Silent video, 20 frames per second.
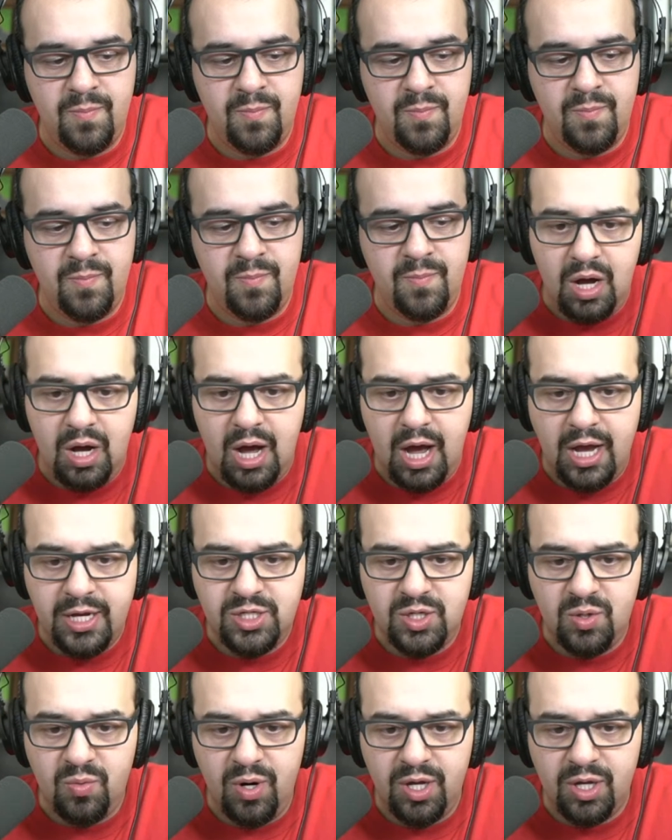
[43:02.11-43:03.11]
I
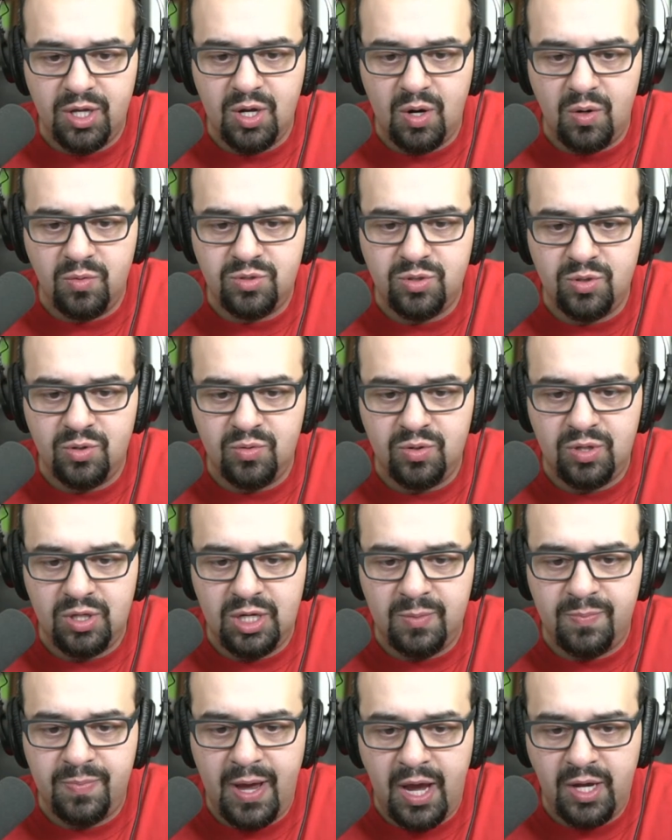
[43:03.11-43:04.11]
do want to go to
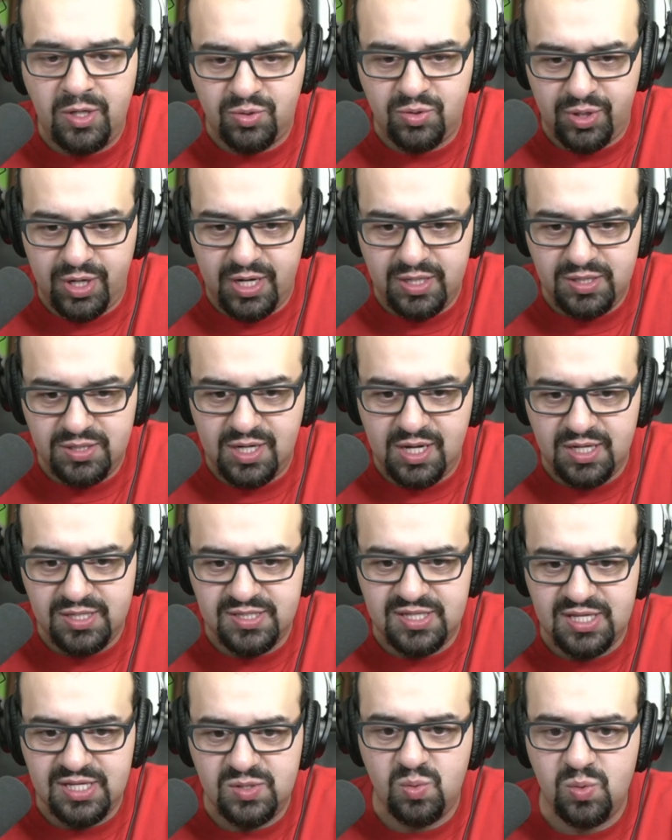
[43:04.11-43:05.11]
the Patriots
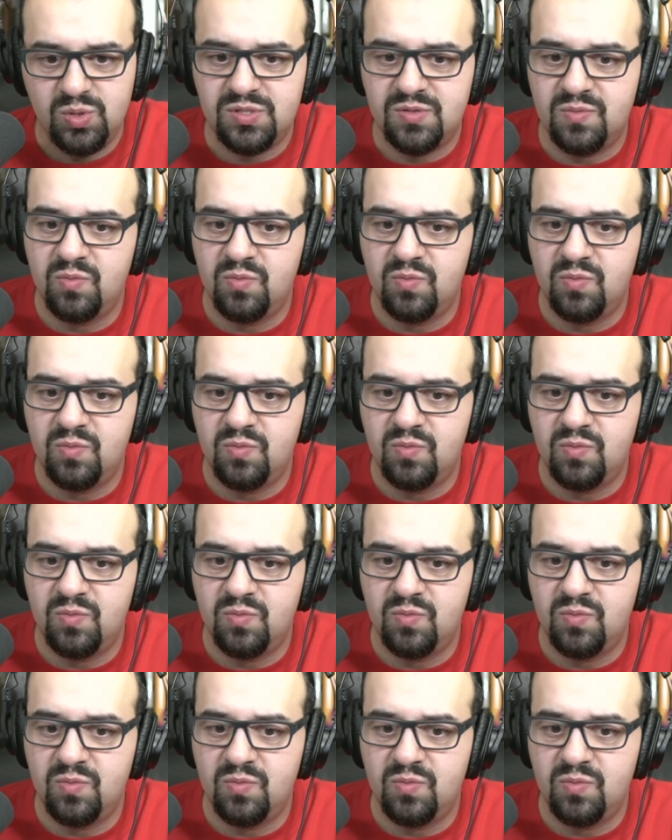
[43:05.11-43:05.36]
because this was